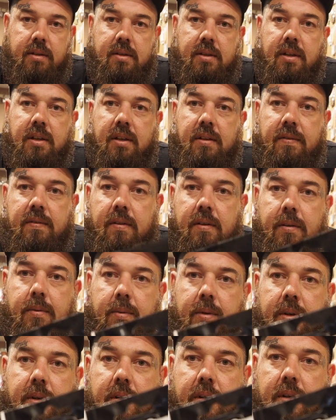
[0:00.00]
airflow
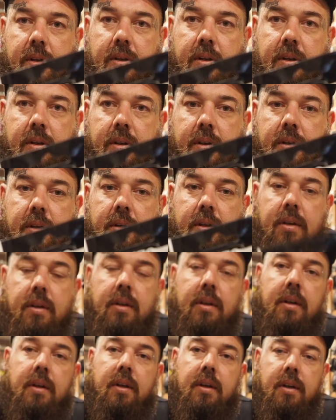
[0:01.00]
one.
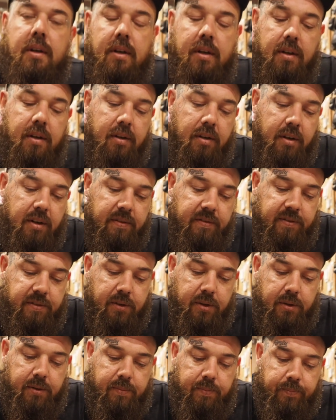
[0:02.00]
9
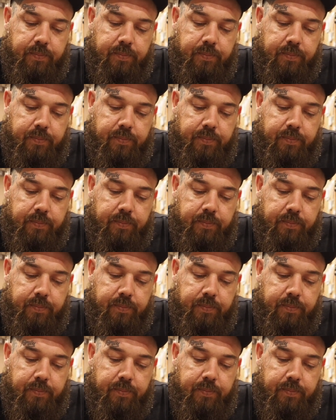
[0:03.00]
foot